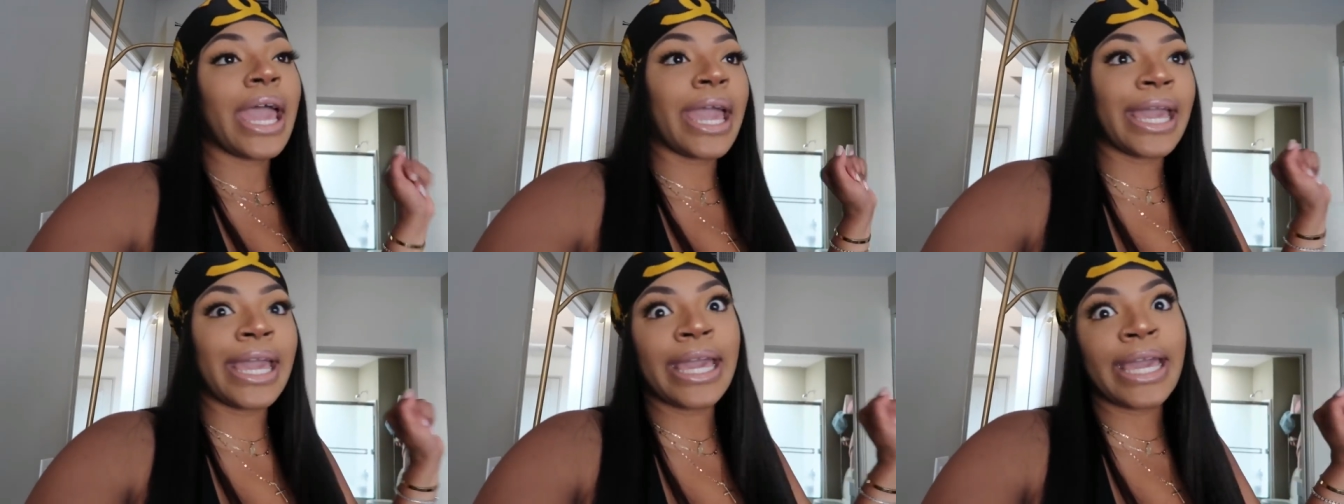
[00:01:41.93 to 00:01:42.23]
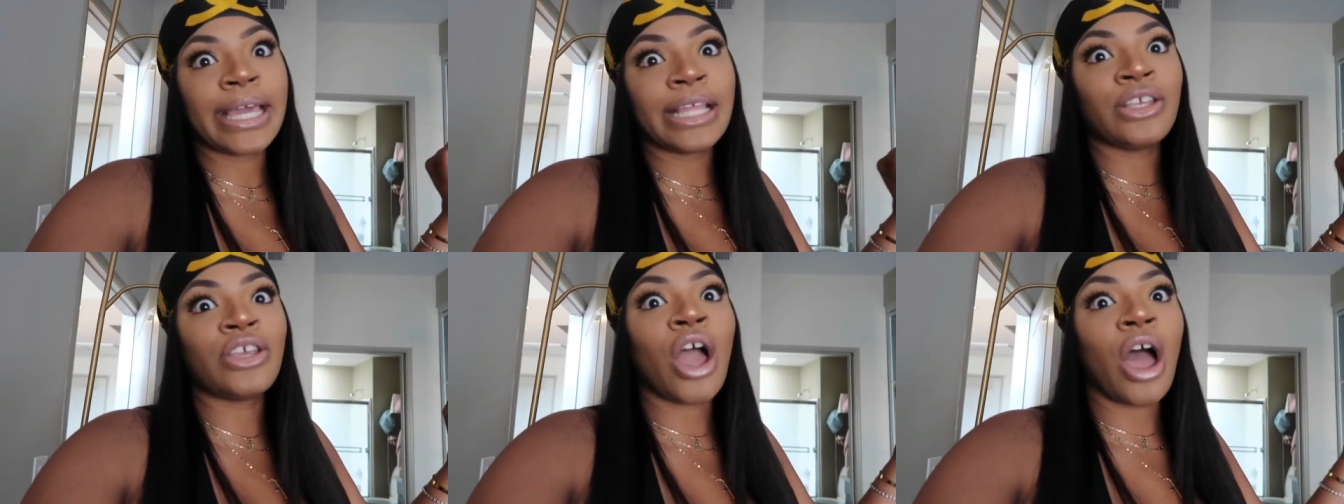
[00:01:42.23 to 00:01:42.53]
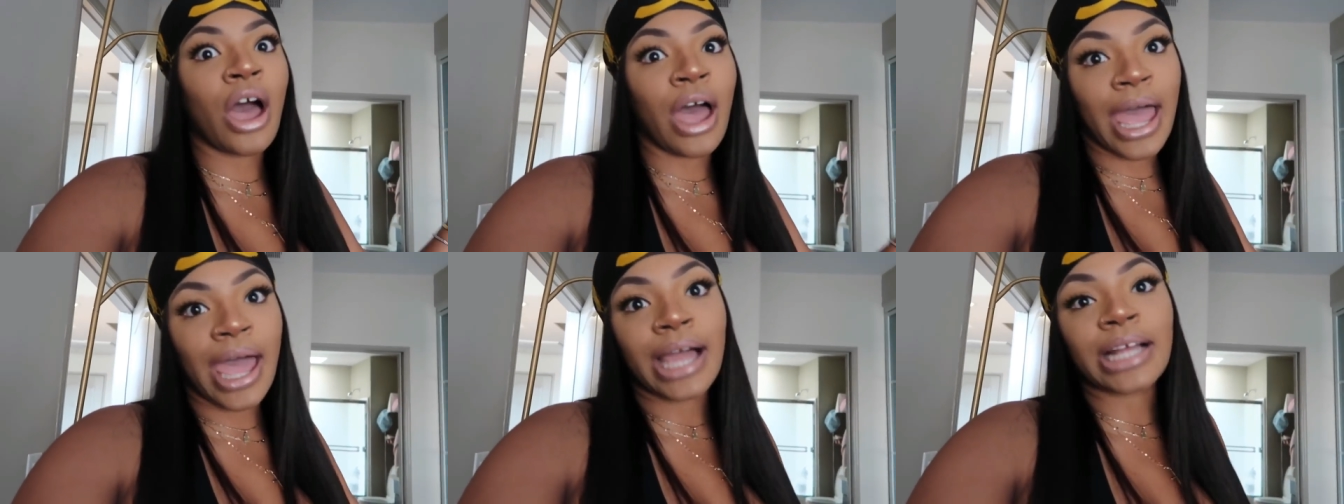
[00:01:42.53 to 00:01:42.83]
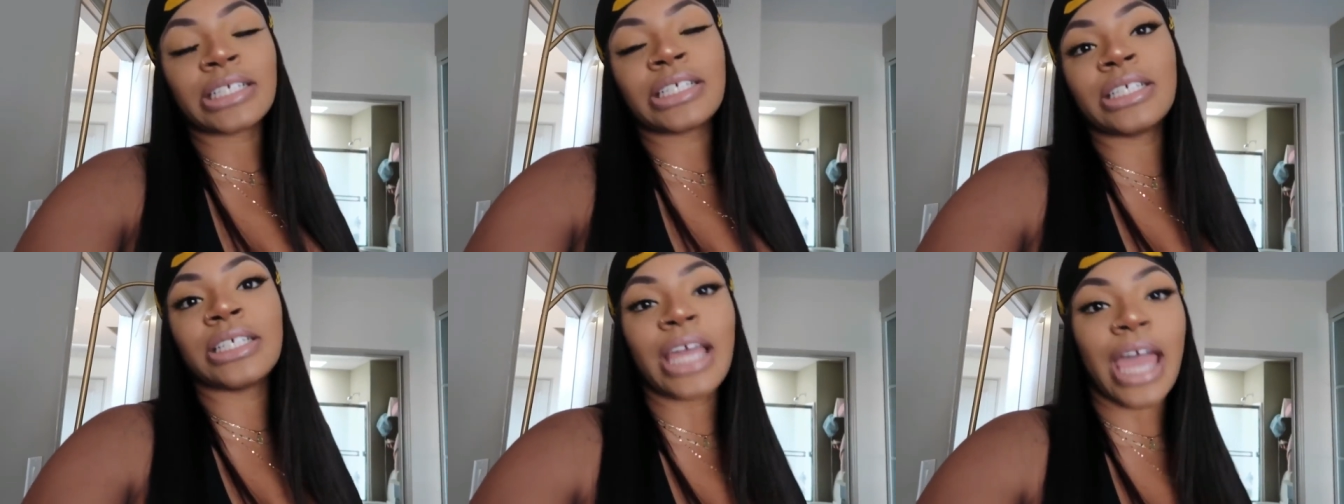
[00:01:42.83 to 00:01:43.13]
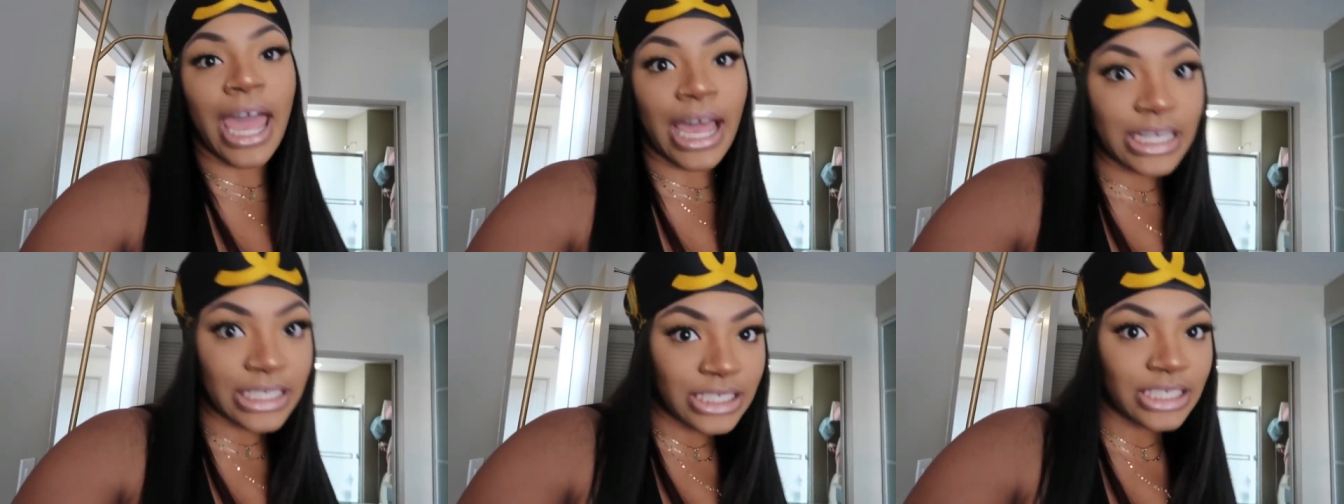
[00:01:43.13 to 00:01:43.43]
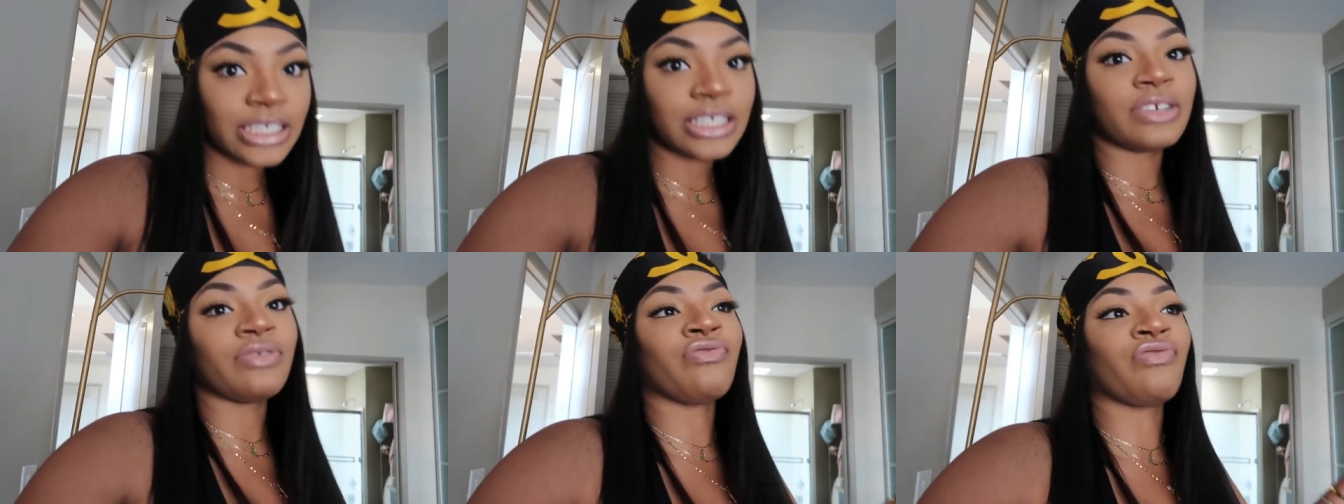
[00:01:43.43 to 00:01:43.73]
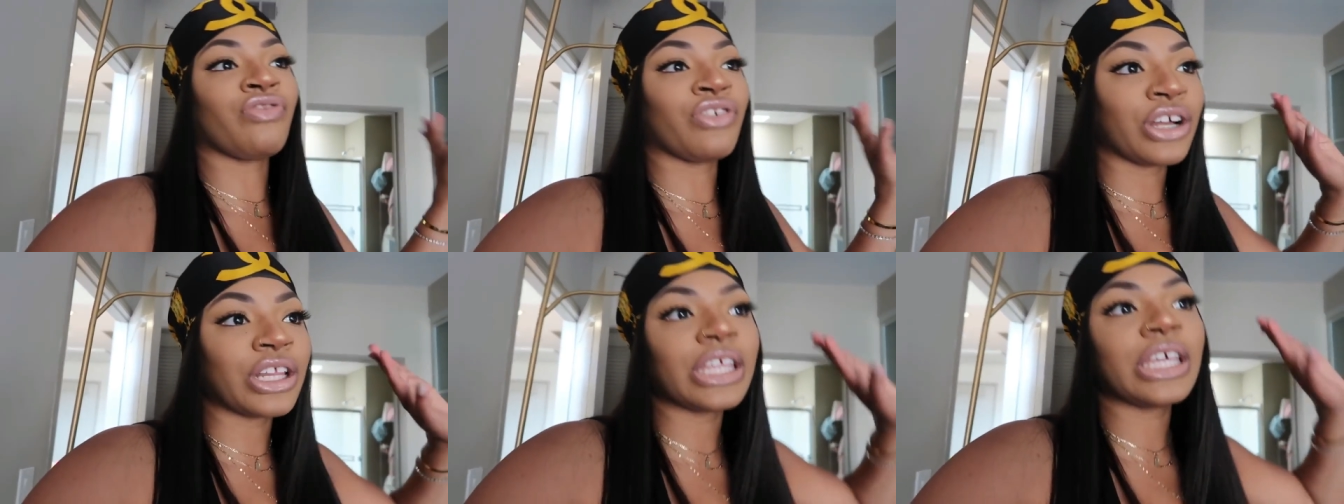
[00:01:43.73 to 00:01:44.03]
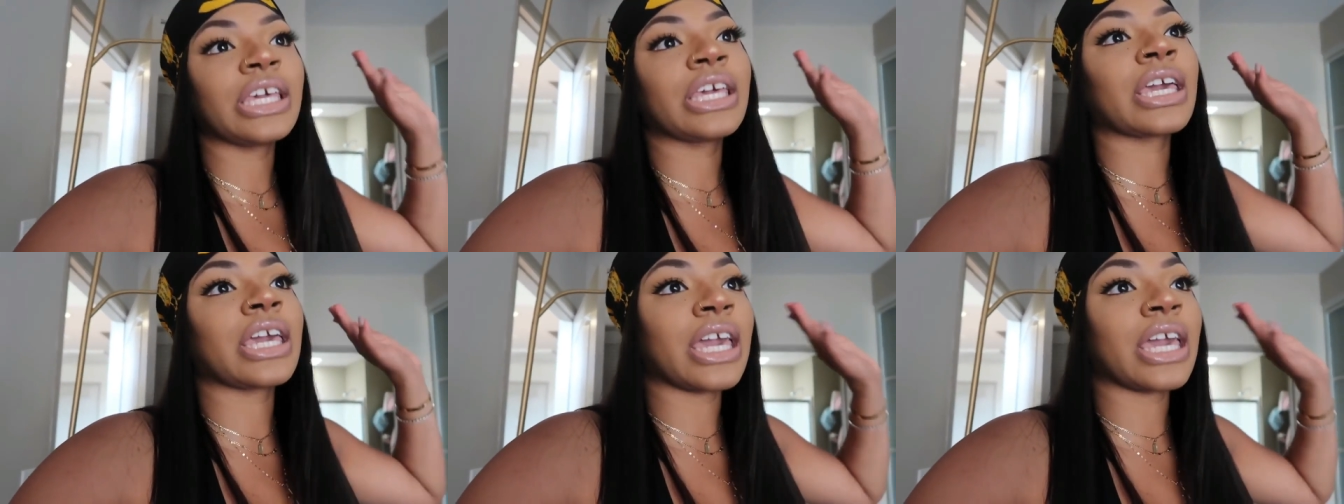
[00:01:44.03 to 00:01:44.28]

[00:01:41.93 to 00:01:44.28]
and y'all actually actually really